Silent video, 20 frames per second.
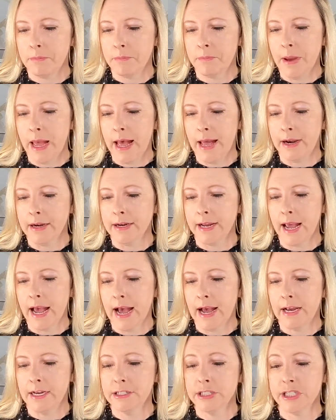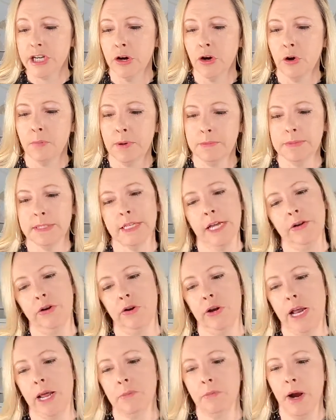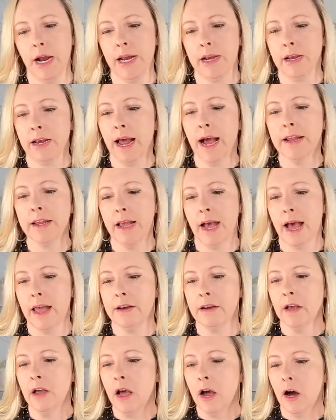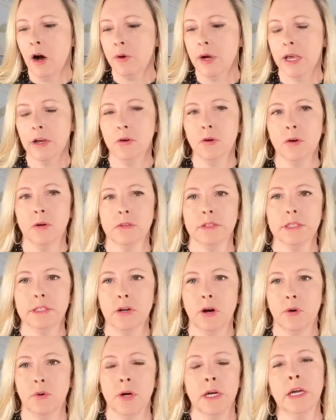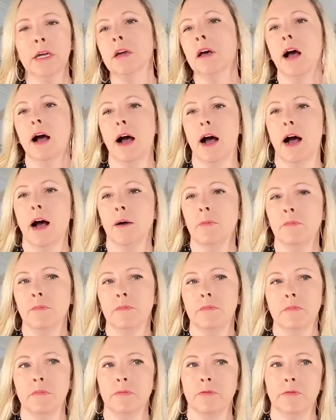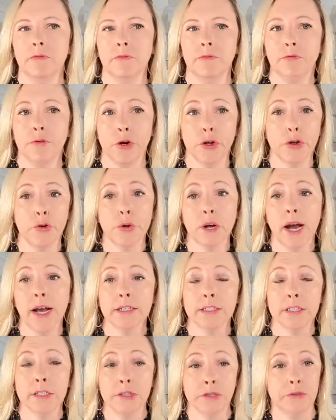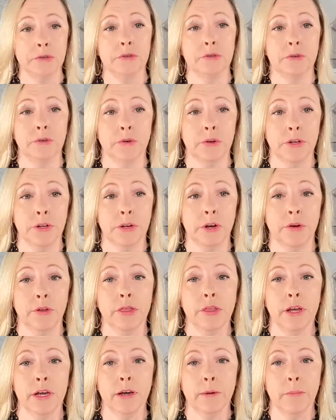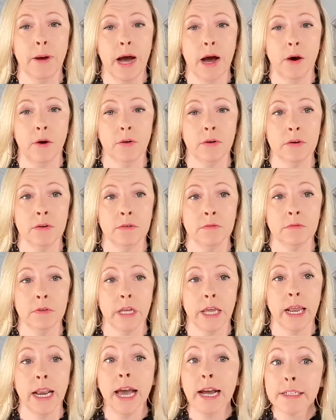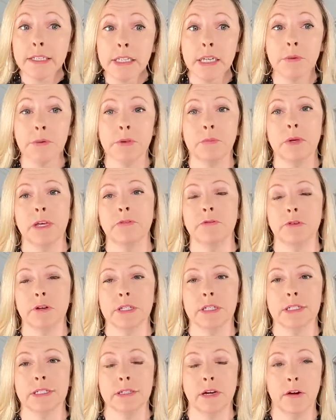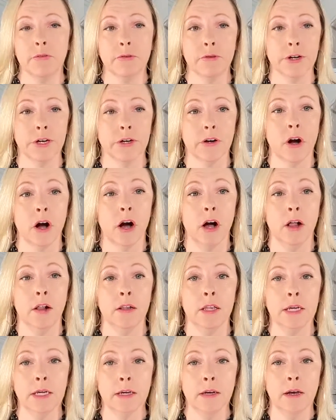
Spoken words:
Pen Cash. I hope I'm saying your name right. Not yet. Okay, cool. So for you guys too, think about connecting with me for a discovery call